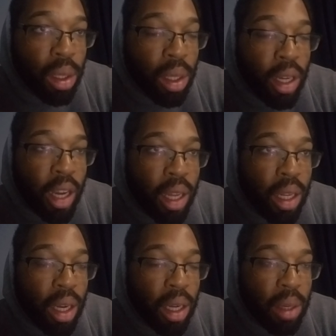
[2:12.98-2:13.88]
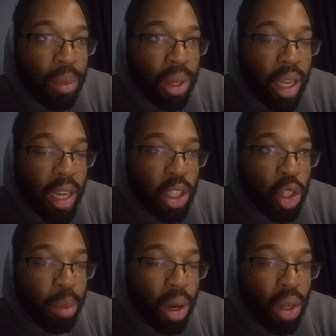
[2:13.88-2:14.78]
And it really hits
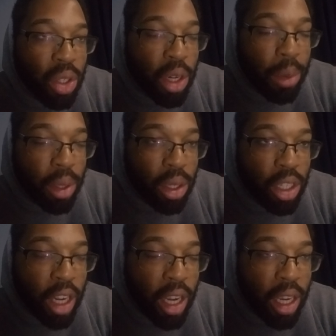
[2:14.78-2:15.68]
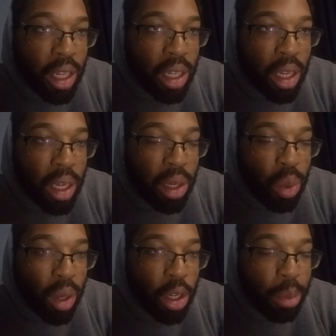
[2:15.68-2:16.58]
the posterior chain. You
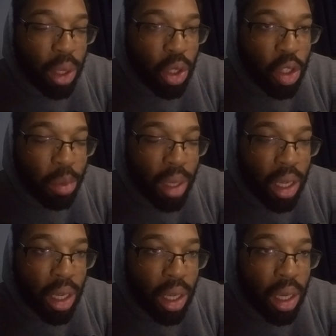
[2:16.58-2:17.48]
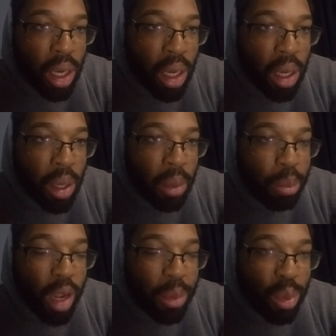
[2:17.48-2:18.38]
want to build speed,
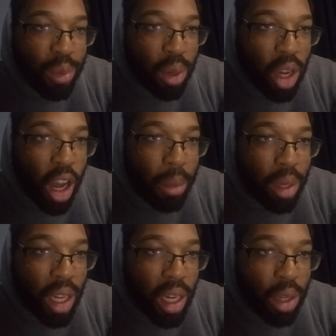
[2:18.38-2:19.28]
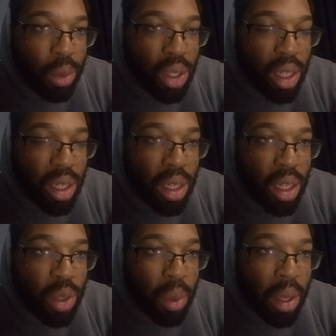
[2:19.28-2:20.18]
maybe with accommodating
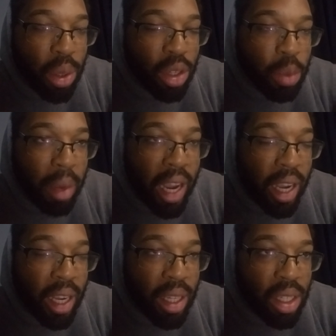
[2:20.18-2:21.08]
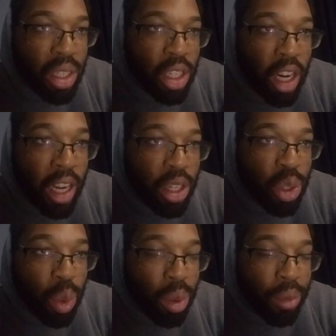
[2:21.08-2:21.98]
resistance, whether it's bands,
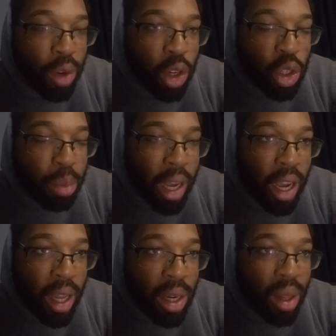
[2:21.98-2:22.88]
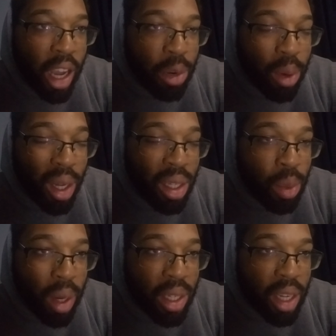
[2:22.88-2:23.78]
chains, or reverse band like West
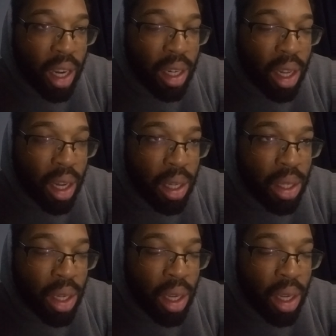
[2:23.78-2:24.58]
Side does.